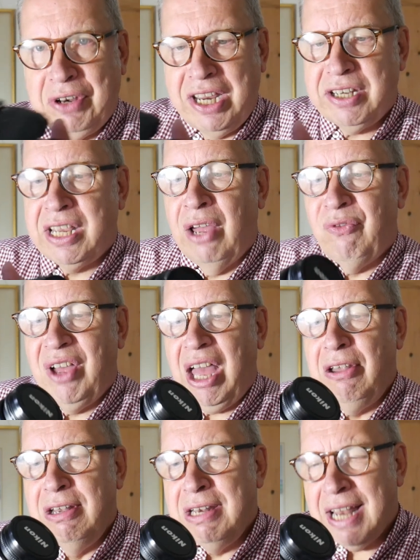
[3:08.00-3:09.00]
it that
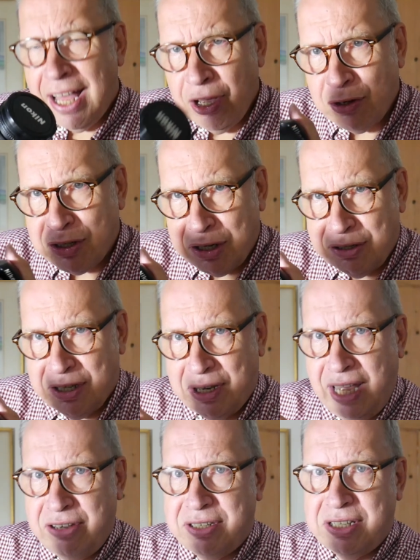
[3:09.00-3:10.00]
allows you to
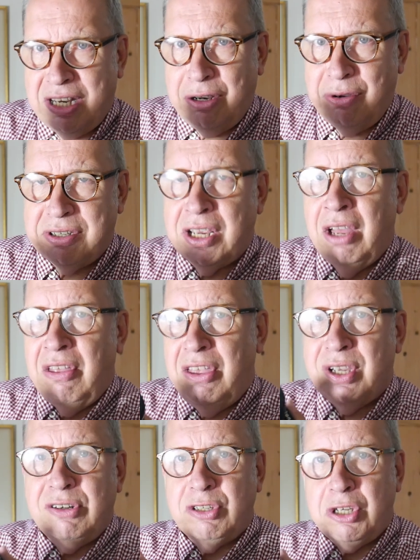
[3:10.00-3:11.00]
get serious.
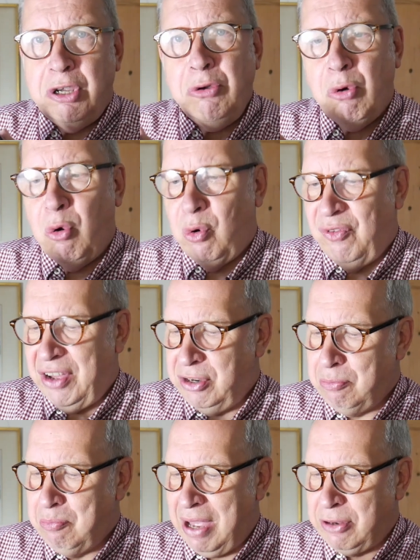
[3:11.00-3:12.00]
You can do all
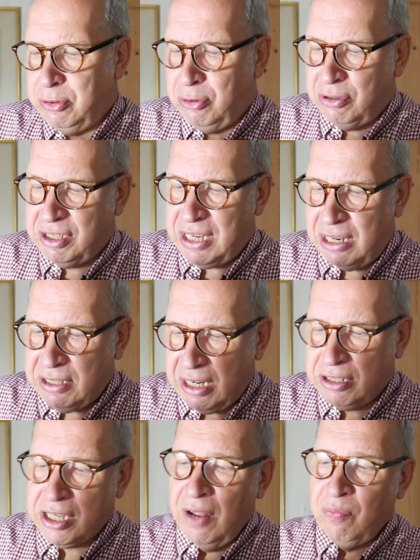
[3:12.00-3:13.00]
those manual
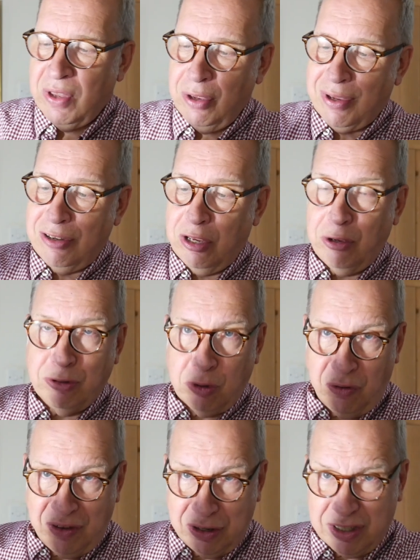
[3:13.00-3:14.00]
settings, you can use
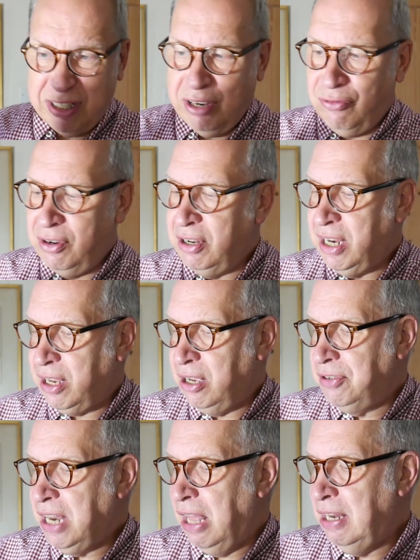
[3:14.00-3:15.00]
all those different
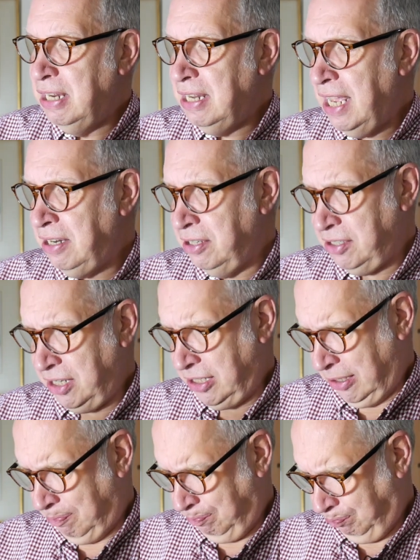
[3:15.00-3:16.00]
Nikon
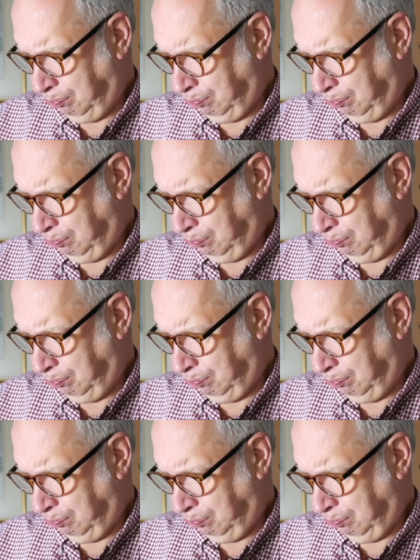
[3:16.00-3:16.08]
lenses.